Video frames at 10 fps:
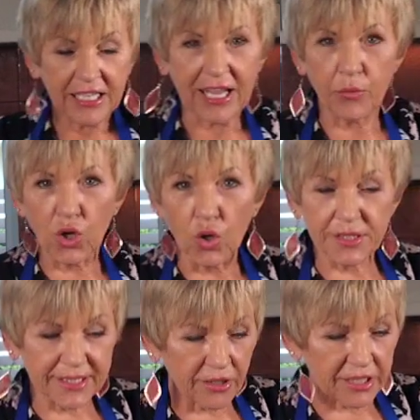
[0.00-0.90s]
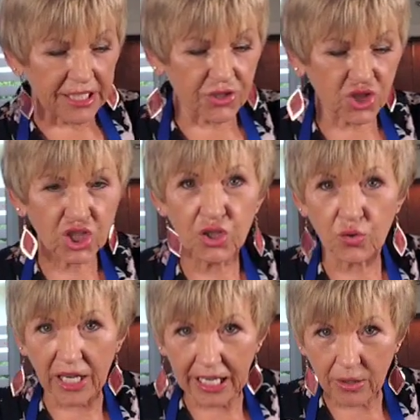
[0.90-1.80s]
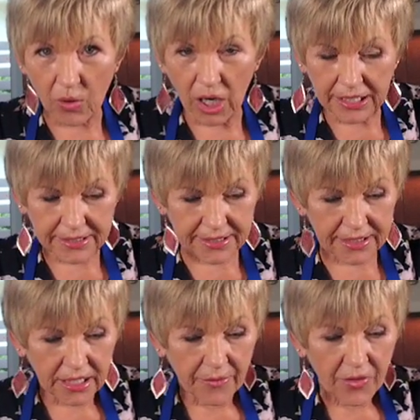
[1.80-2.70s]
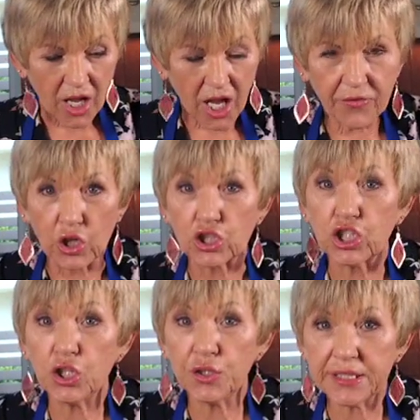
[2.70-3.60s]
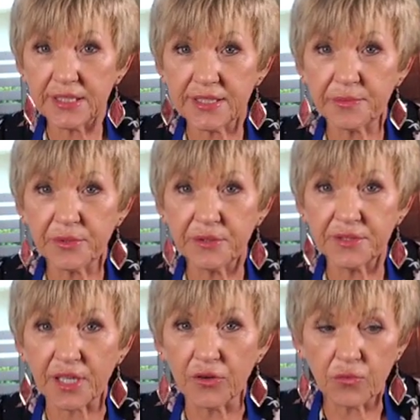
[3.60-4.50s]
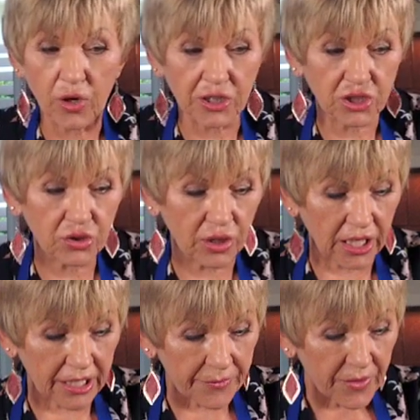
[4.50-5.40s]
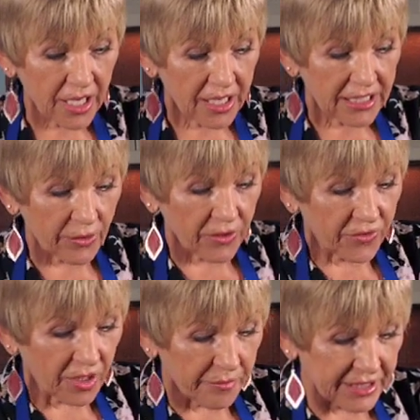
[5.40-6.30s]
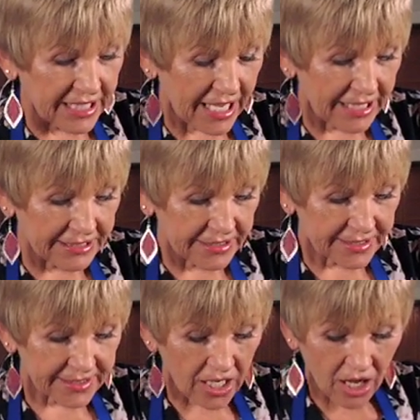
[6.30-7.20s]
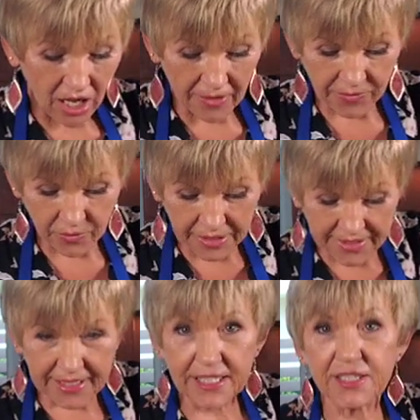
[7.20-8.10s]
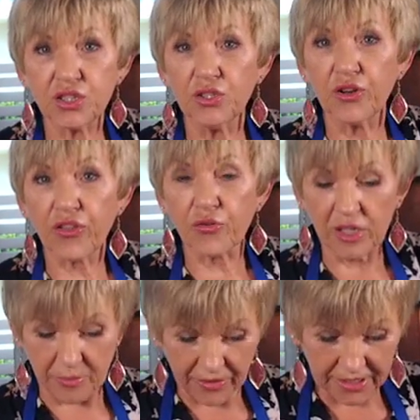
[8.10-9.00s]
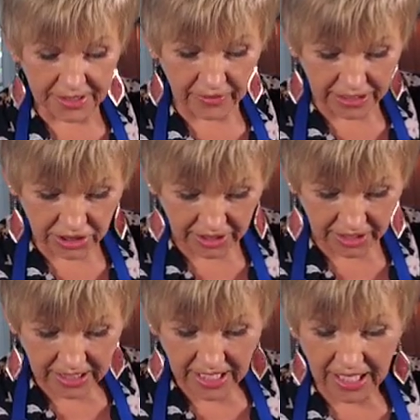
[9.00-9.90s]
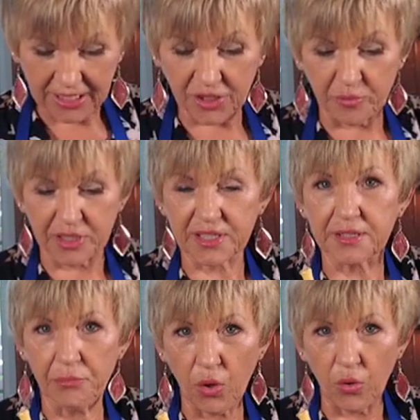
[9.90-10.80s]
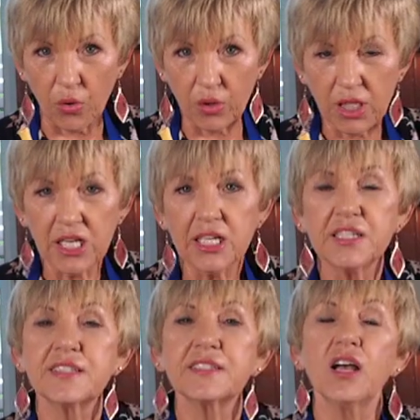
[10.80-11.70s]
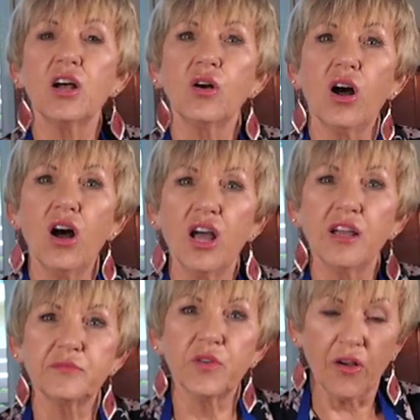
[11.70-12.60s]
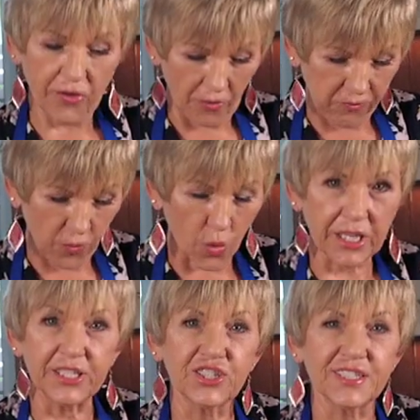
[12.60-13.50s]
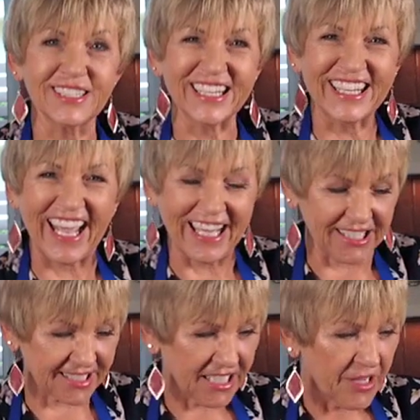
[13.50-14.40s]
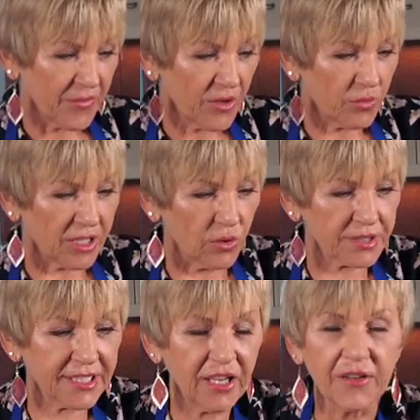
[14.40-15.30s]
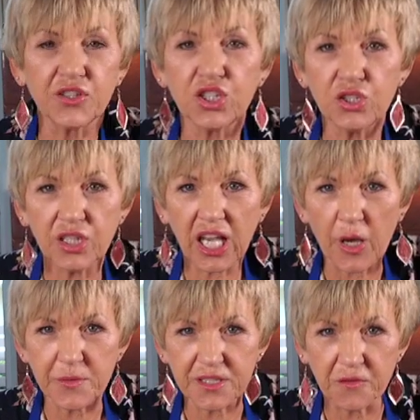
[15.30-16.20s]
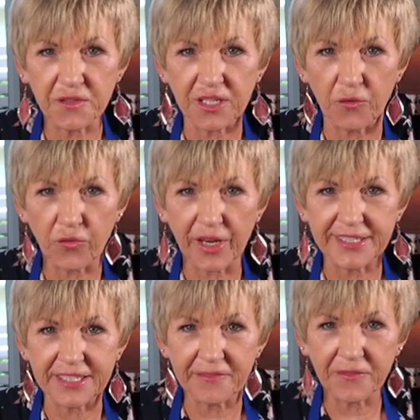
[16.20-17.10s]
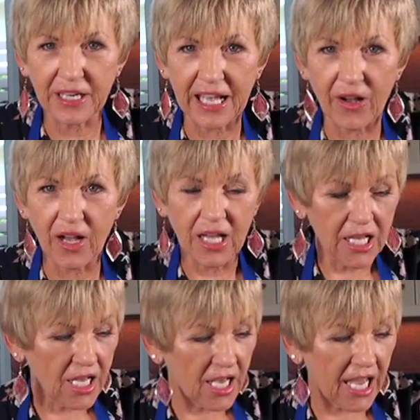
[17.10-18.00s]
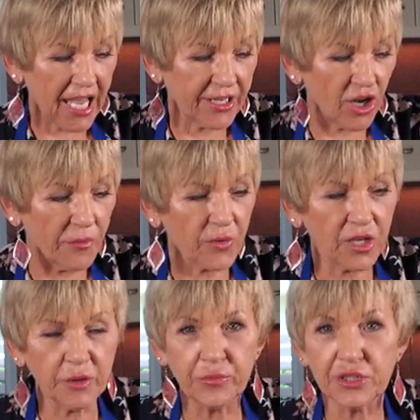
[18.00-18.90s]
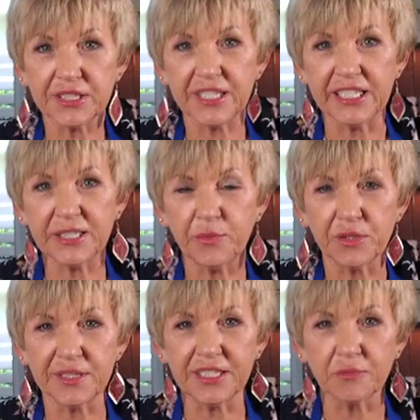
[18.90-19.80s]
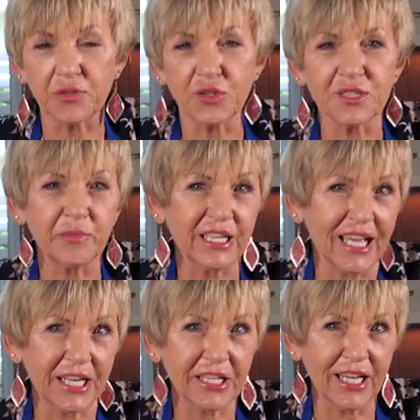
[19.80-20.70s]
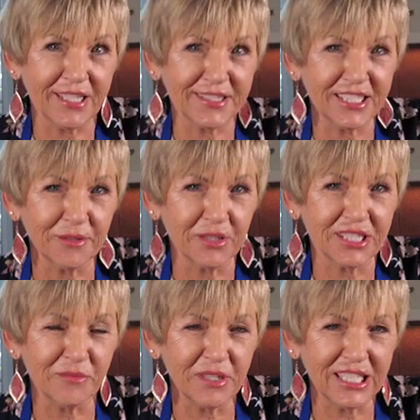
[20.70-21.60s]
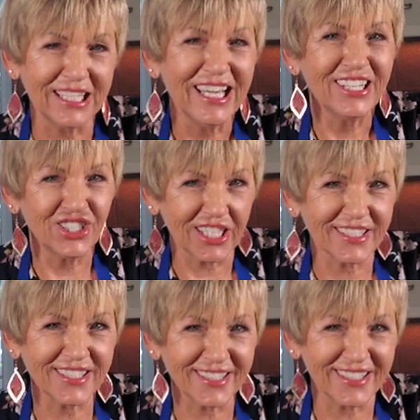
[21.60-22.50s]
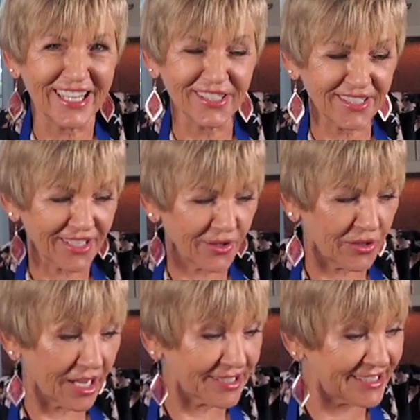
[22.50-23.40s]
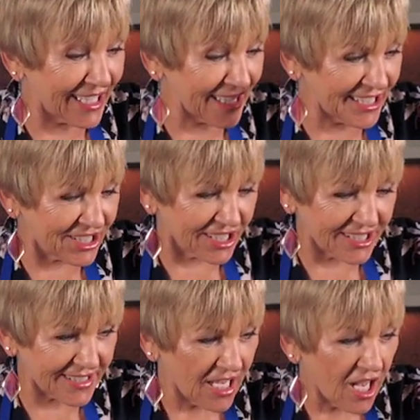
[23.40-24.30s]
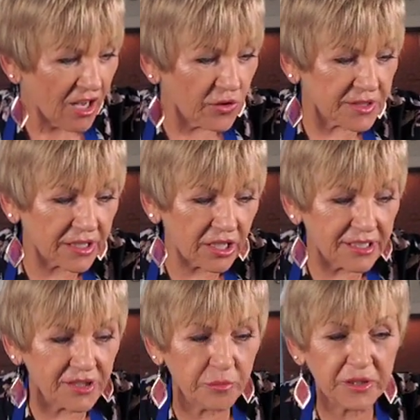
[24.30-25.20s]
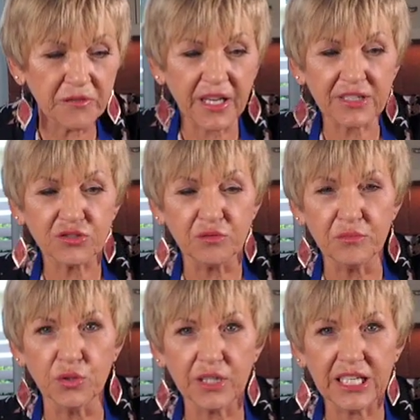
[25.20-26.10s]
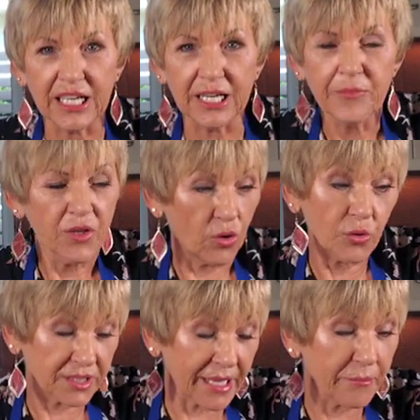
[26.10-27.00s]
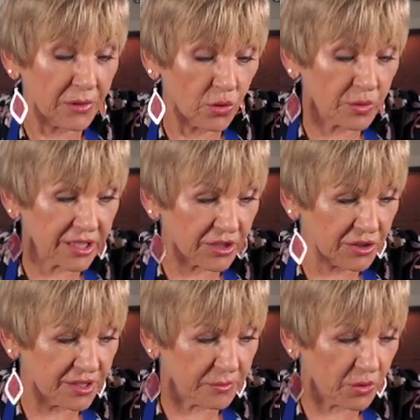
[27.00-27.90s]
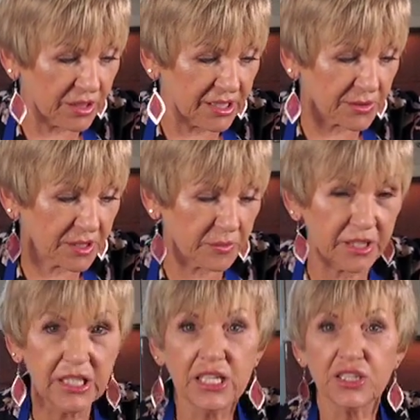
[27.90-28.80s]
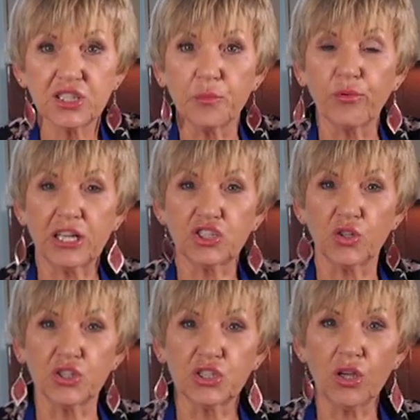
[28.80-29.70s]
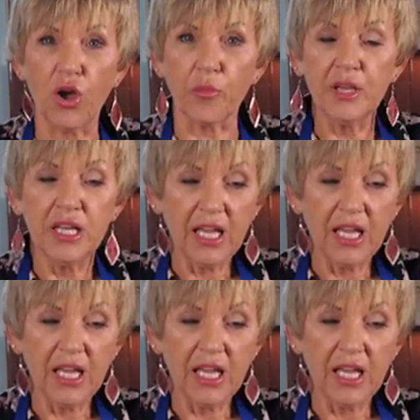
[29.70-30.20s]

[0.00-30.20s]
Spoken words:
Now we also need 2 egg whites. I've got 2 teaspoons of white sugar. Now we've got bananas. It says 2 to 3, but these are actually a little bit small. So I've got 4 here just in case. We also have 2 cups of self-raising flour, and I'm going to put a teaspoon of cinnamon because banana and cinnamon to me just sounds so delicious. I've also got a little bit of extra milk here, or some milk, we don't use milk in this recipe, to brush on the top.